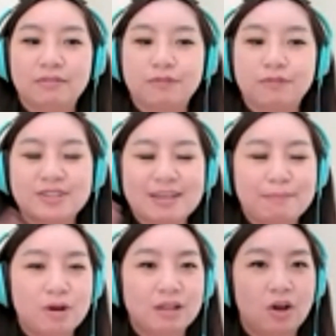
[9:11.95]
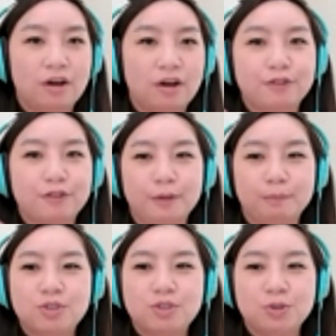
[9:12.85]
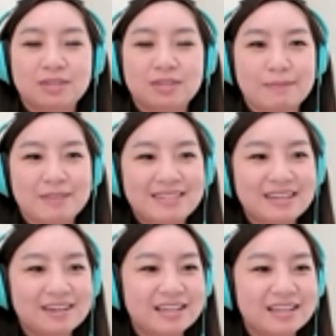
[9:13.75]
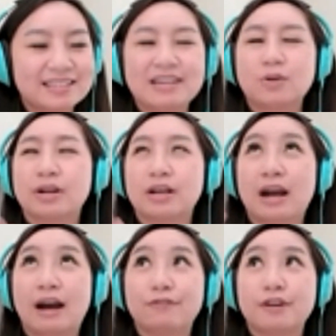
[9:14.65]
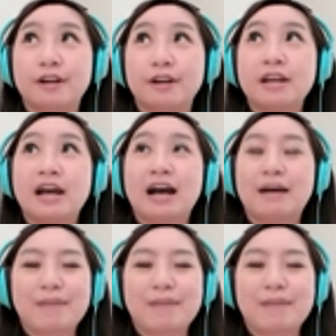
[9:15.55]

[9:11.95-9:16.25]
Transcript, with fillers: for example, a law firm to take me seriously or cover uh,